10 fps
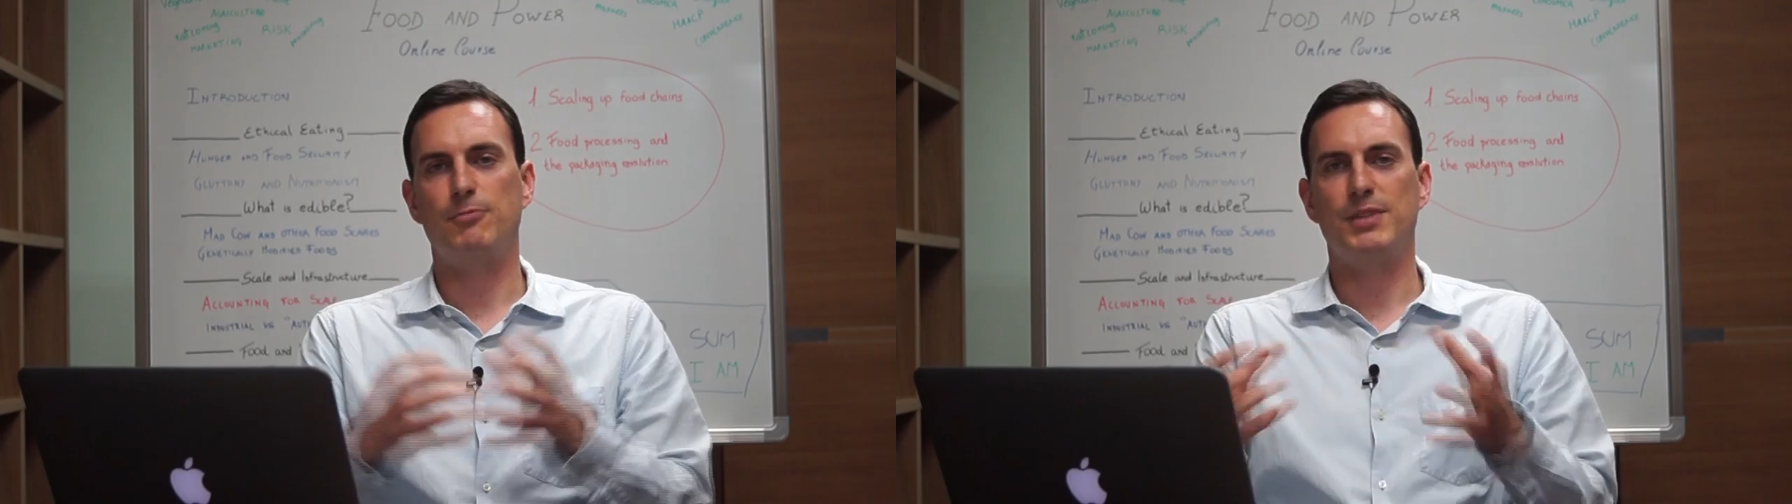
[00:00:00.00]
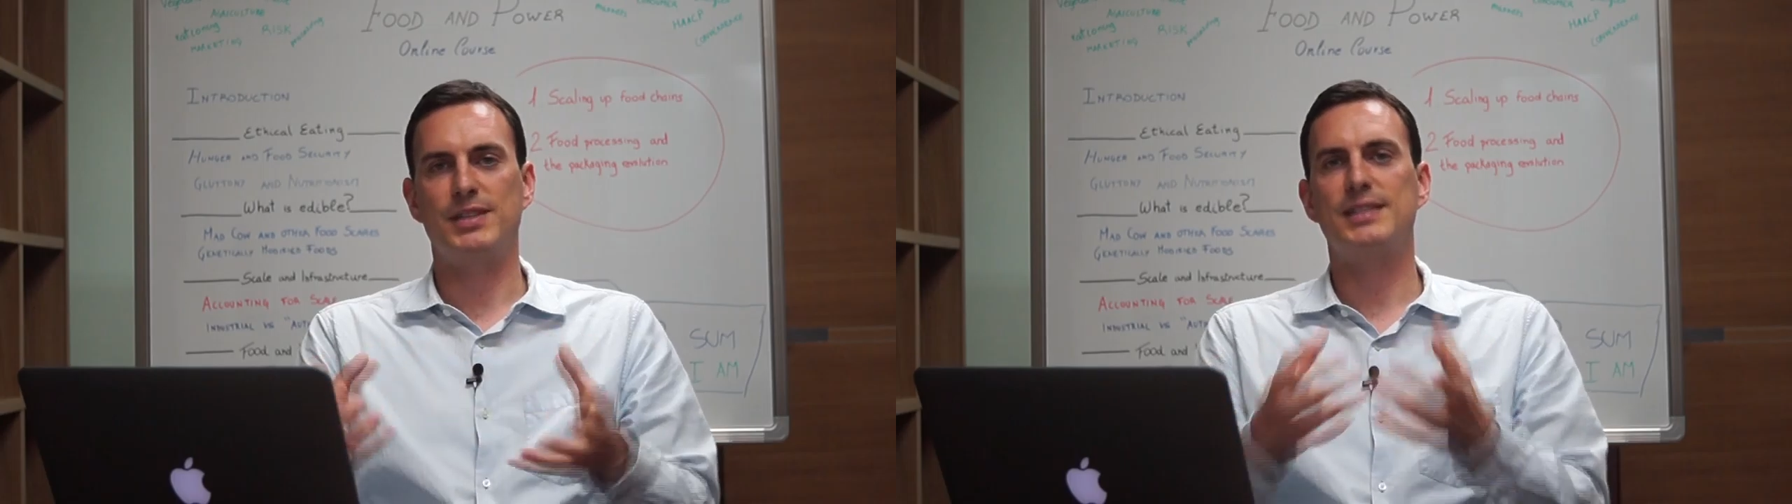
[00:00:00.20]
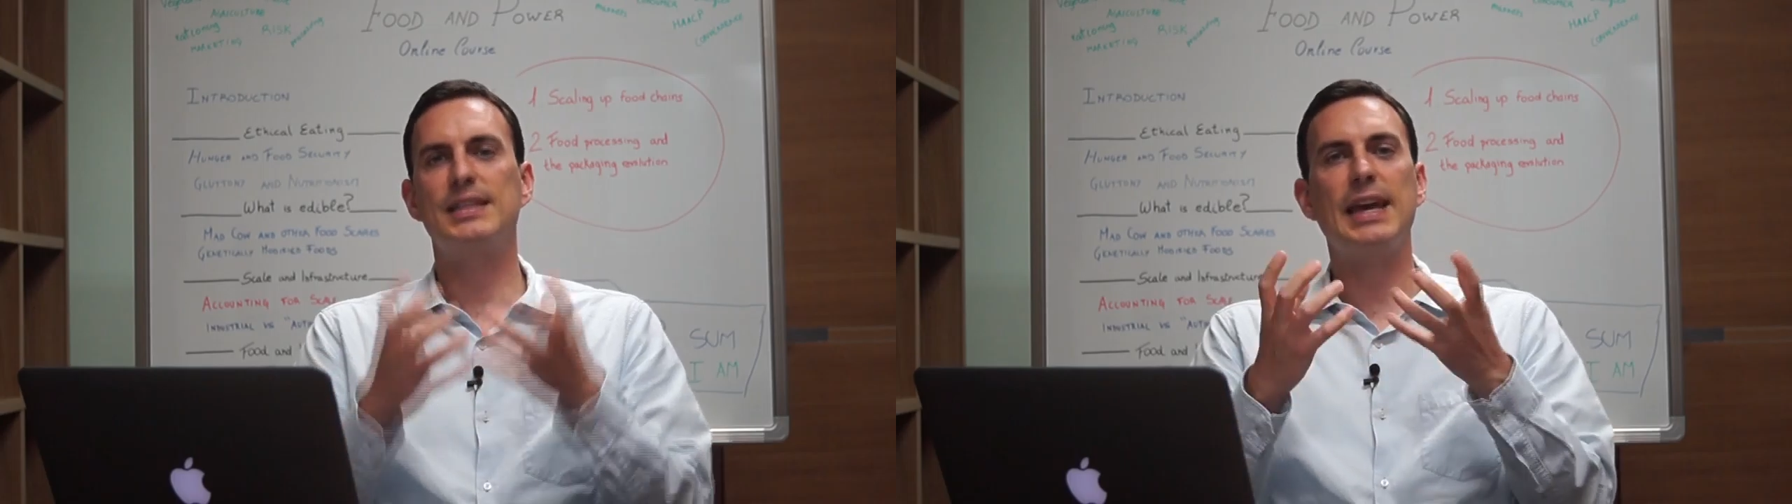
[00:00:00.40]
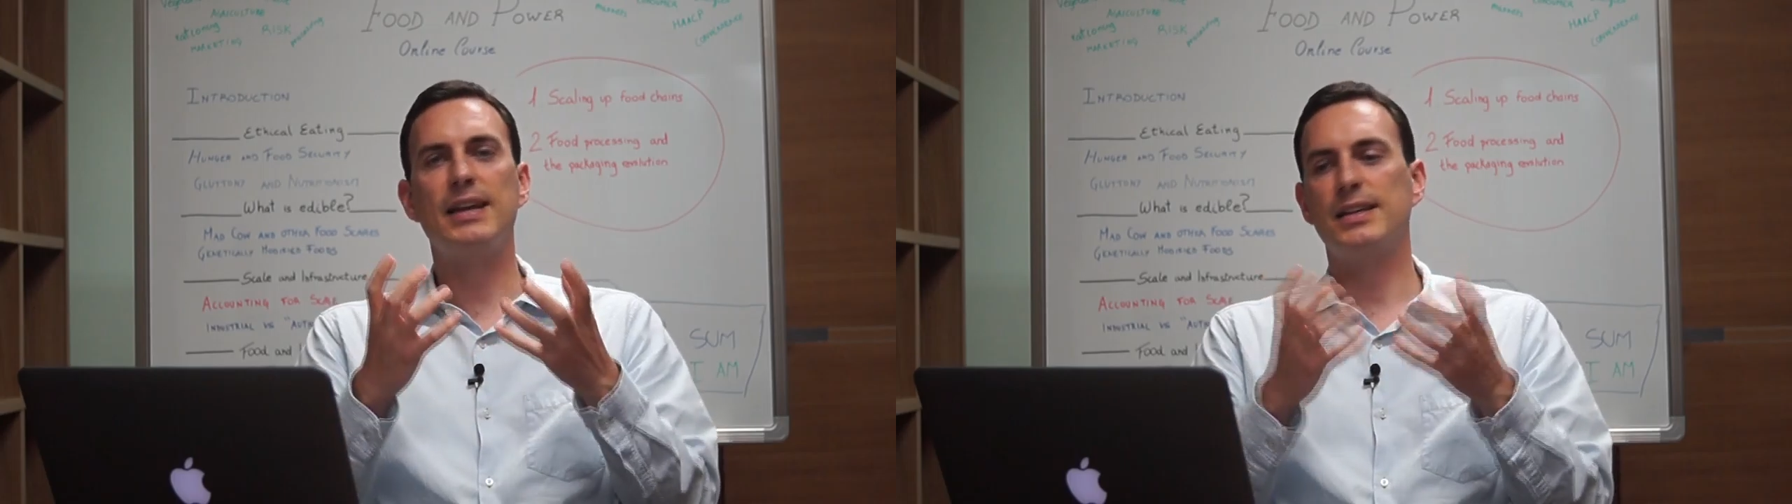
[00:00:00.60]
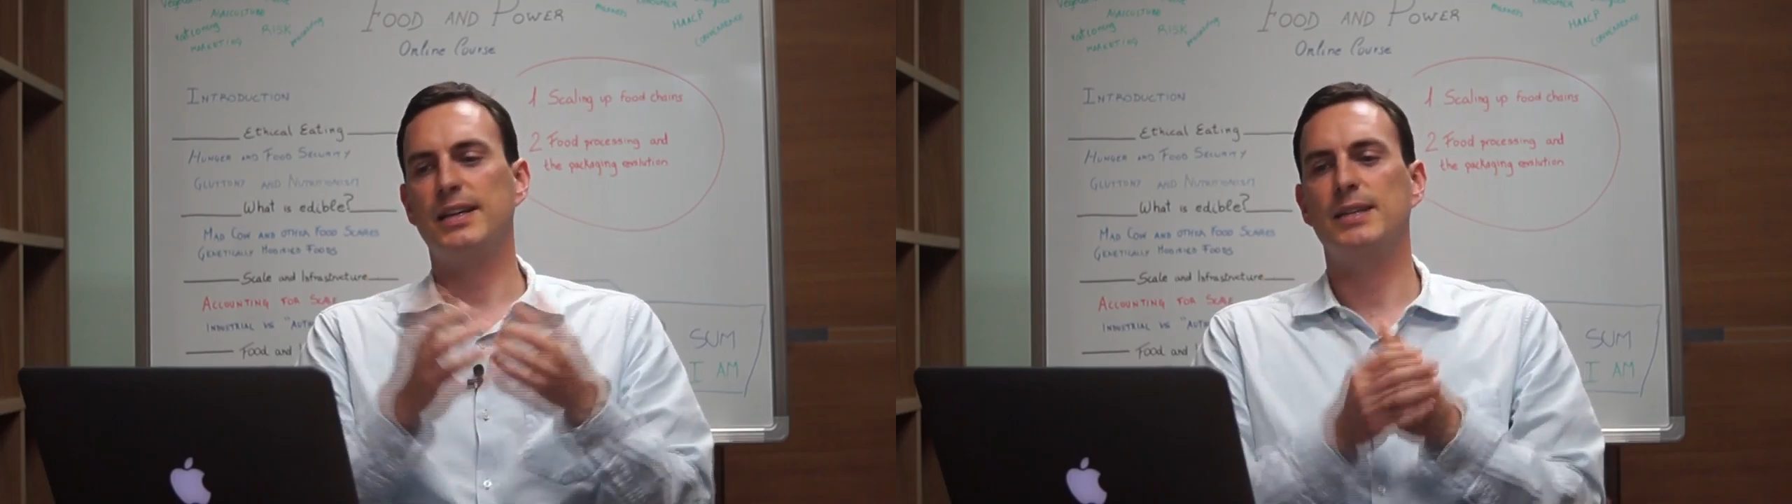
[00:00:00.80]
and with the
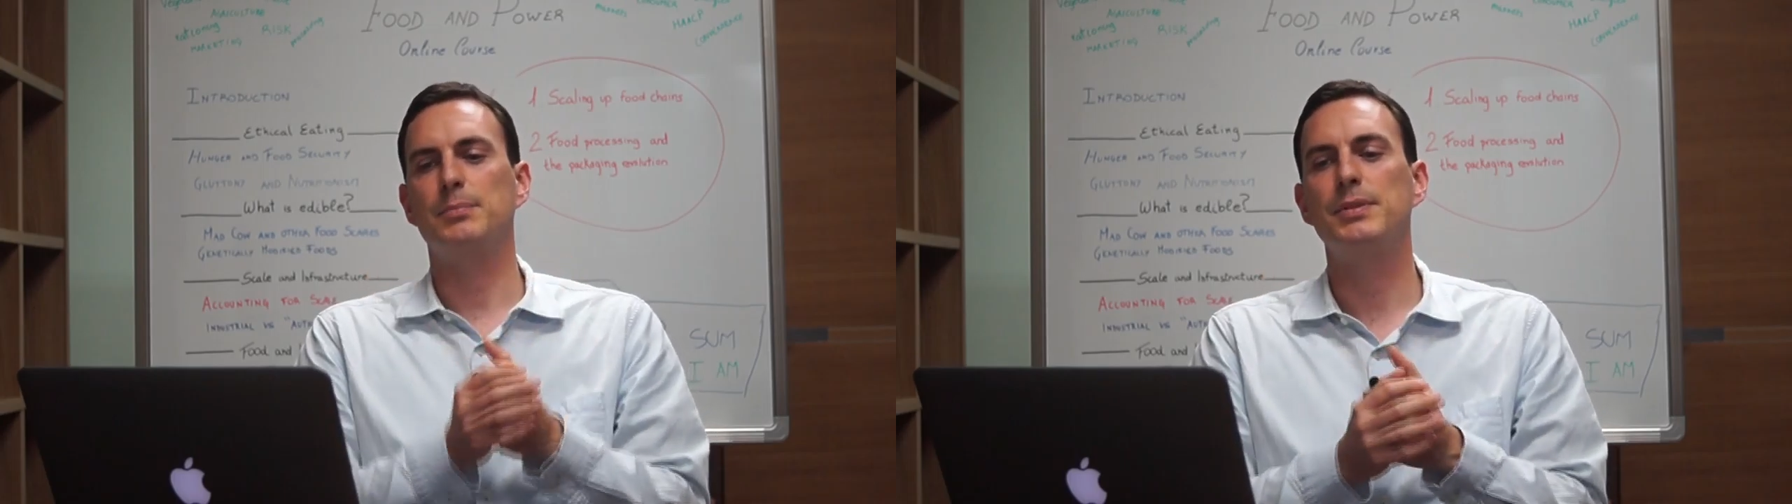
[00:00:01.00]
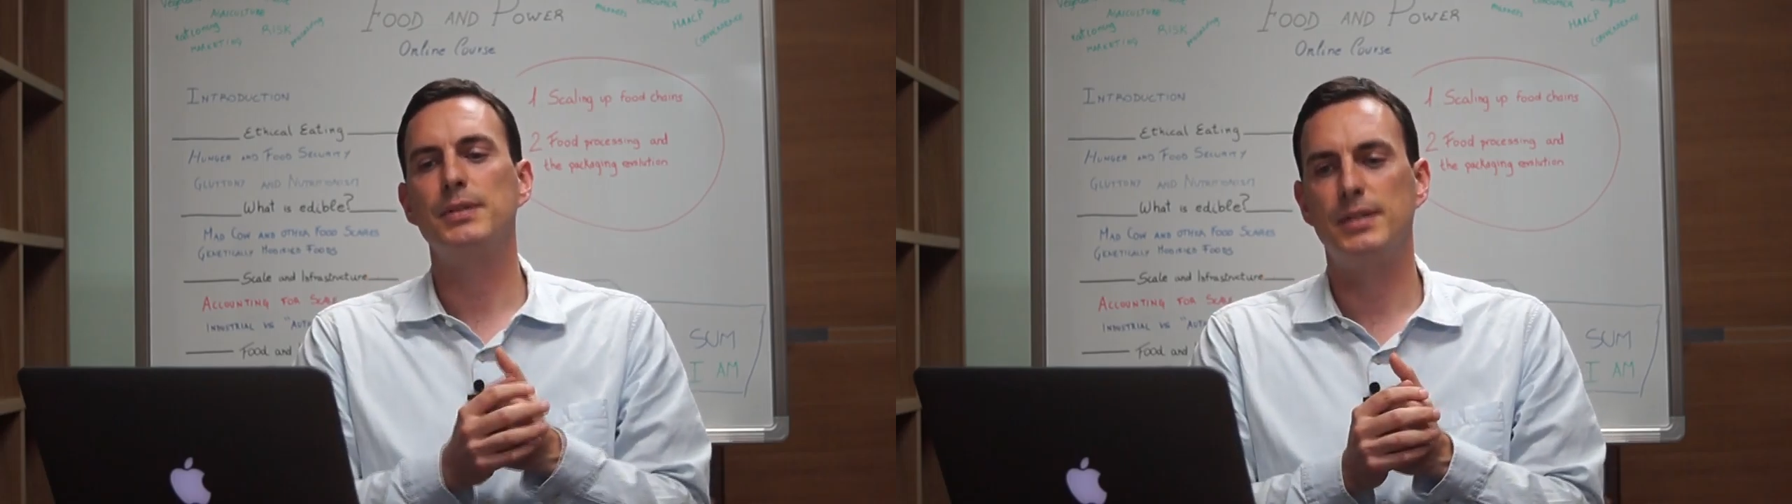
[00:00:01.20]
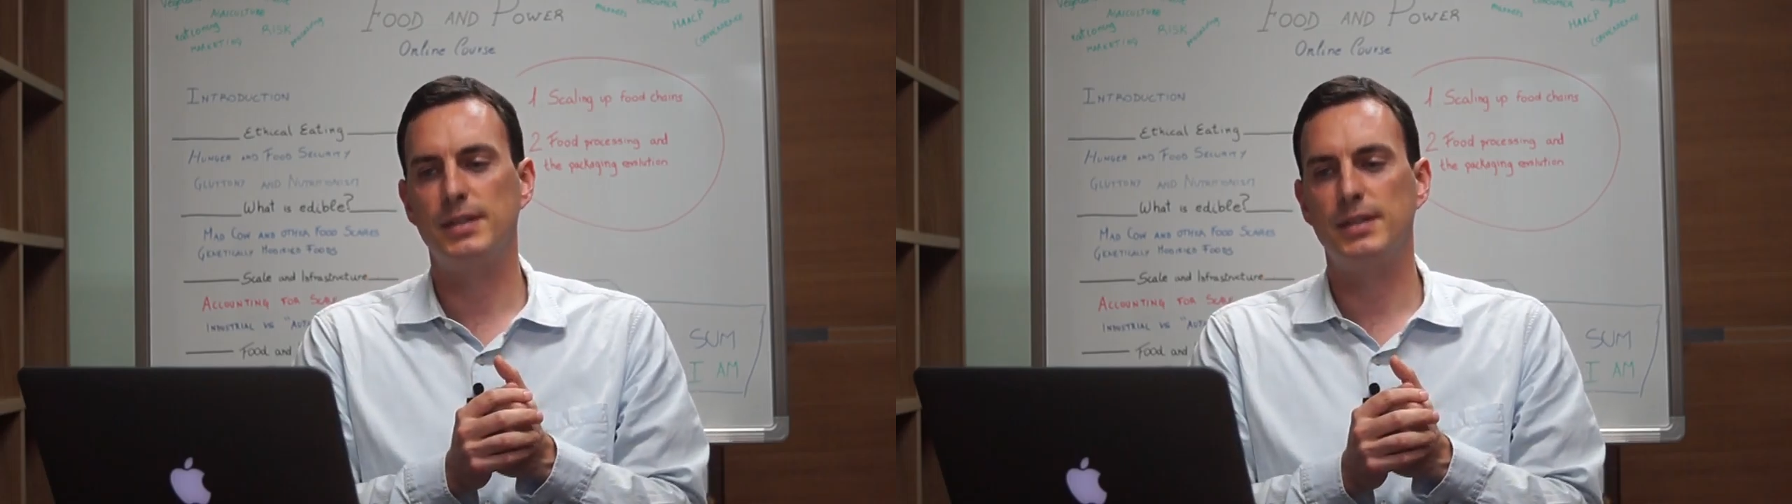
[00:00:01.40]
scaling up